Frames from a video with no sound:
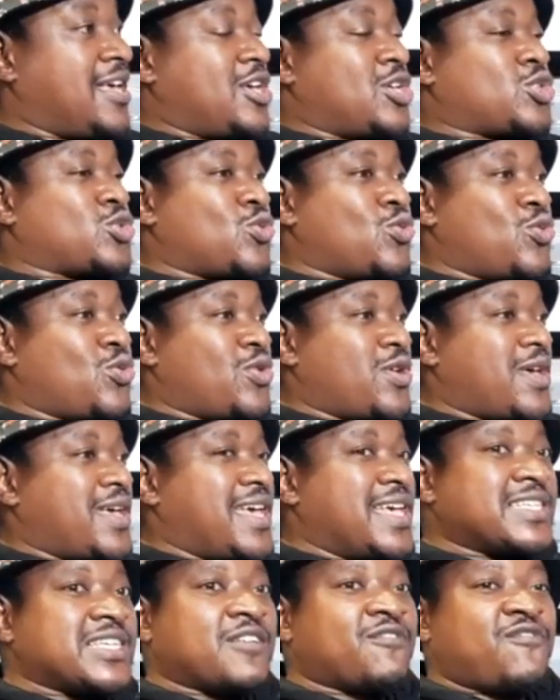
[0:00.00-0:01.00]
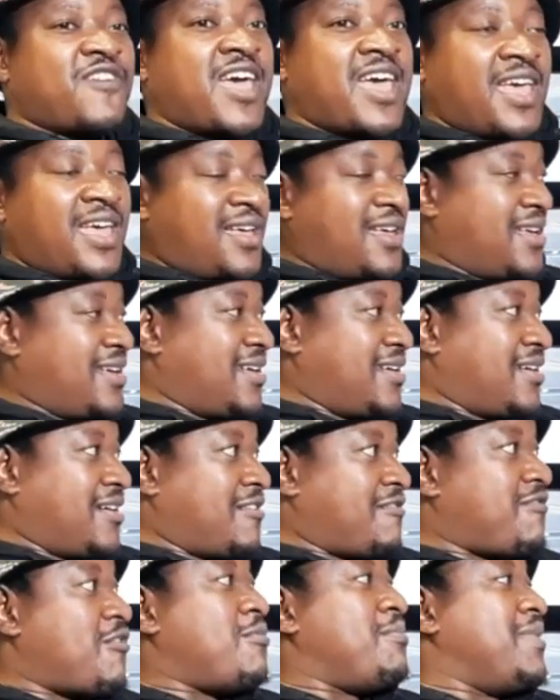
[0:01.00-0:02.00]
So is it fair
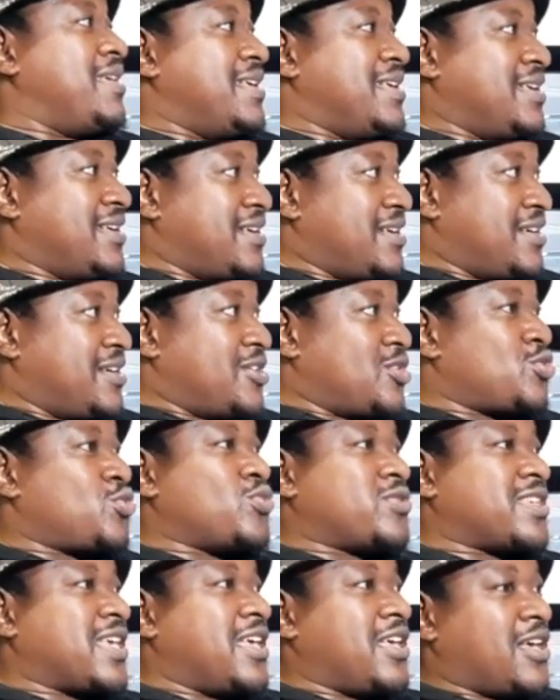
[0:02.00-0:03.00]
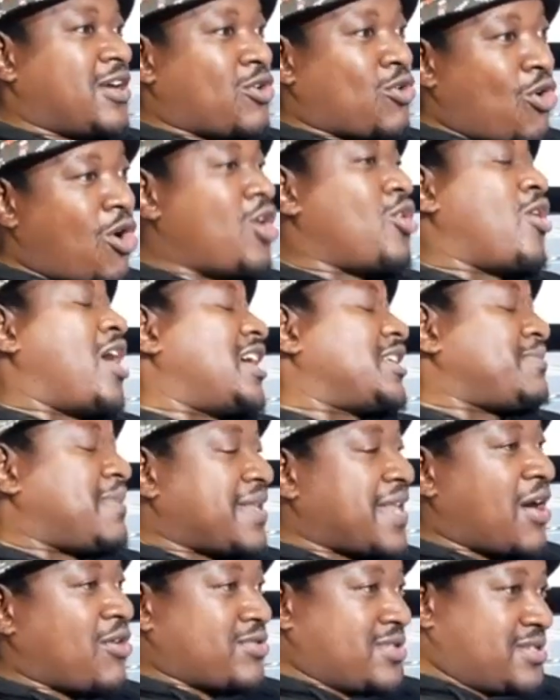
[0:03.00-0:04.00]
for me to say, call your husband
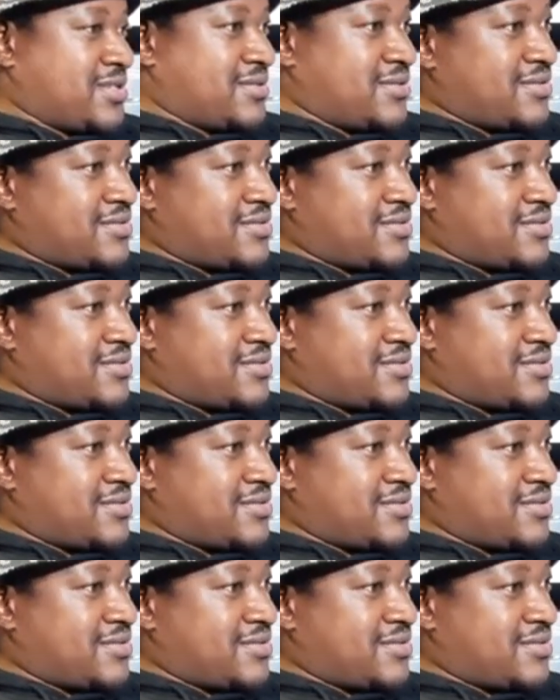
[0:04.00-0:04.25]
out?